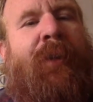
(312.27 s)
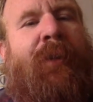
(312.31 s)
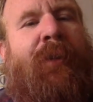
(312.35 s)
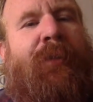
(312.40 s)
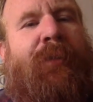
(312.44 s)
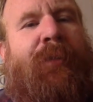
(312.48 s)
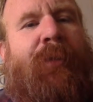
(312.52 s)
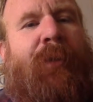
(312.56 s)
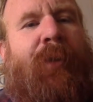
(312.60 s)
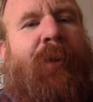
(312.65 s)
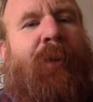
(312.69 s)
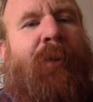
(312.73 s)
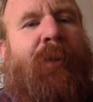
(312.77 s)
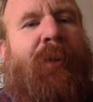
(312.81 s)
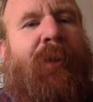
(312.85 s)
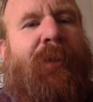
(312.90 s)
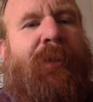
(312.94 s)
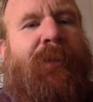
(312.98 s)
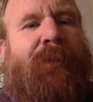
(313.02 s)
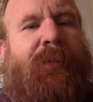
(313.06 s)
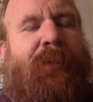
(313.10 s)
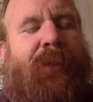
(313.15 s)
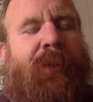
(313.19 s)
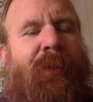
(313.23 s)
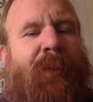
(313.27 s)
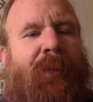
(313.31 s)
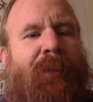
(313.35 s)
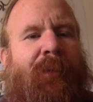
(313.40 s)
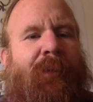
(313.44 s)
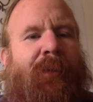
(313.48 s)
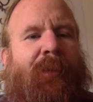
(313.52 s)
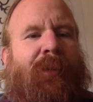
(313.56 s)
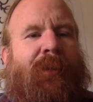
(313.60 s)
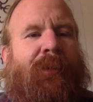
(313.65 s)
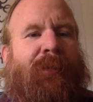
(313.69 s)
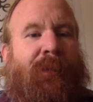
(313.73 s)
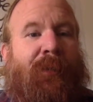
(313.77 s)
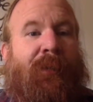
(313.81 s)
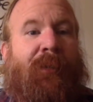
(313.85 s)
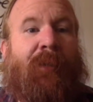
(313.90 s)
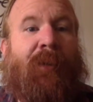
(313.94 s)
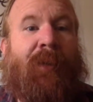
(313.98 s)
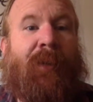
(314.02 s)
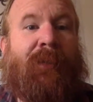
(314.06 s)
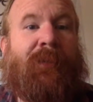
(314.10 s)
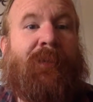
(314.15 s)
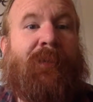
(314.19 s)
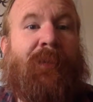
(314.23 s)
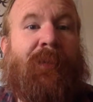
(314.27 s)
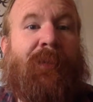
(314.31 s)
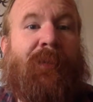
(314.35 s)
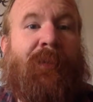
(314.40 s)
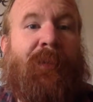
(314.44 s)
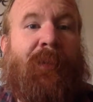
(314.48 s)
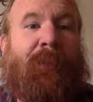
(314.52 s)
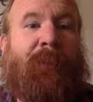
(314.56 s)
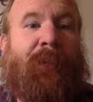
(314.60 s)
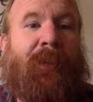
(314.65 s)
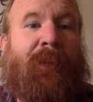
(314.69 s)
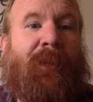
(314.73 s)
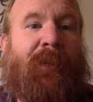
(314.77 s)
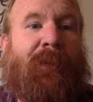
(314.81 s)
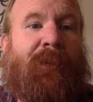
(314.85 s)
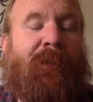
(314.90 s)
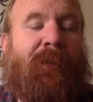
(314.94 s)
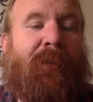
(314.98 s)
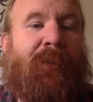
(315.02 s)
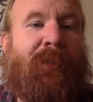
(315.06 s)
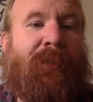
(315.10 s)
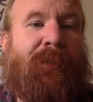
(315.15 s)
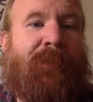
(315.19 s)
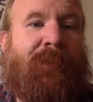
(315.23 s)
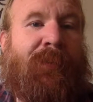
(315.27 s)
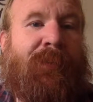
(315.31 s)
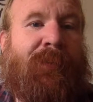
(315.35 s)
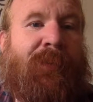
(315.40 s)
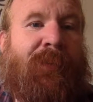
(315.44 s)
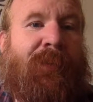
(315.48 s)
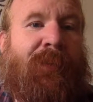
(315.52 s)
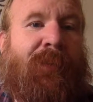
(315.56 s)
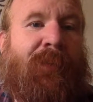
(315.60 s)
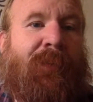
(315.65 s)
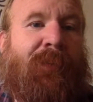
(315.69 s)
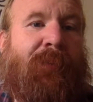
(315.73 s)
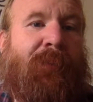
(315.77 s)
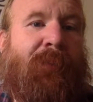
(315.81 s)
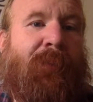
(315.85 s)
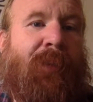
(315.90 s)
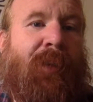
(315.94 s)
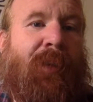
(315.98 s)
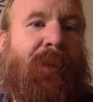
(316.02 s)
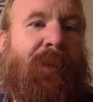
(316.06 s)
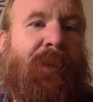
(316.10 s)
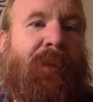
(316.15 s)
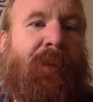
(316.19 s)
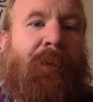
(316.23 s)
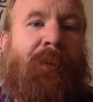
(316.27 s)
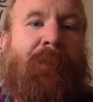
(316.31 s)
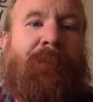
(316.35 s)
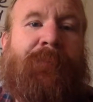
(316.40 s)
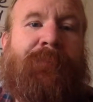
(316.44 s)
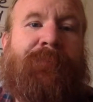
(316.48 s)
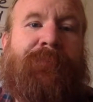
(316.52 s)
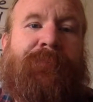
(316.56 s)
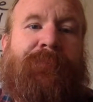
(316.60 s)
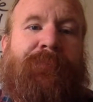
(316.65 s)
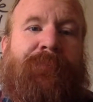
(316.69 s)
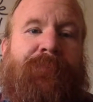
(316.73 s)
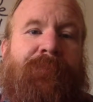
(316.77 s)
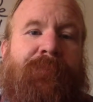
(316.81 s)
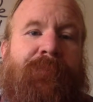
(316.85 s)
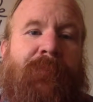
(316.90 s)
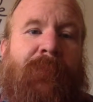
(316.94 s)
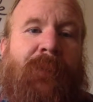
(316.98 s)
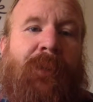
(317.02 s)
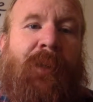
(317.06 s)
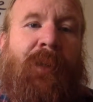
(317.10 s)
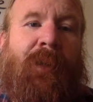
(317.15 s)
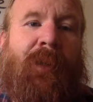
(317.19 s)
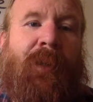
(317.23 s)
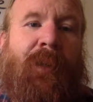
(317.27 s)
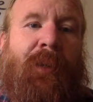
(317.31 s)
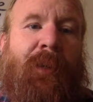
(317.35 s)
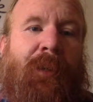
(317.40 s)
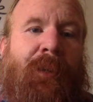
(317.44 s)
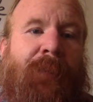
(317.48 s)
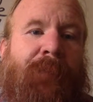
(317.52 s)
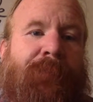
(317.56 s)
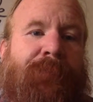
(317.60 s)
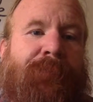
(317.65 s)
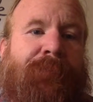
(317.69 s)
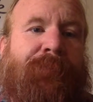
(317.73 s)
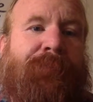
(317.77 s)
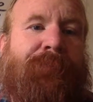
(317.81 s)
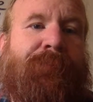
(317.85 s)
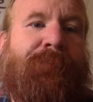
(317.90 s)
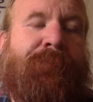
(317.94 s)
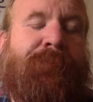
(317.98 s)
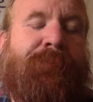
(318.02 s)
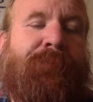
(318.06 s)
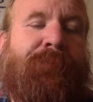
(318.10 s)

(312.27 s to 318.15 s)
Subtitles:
So it's interesting. I'm kind of curious to see where I go. Um,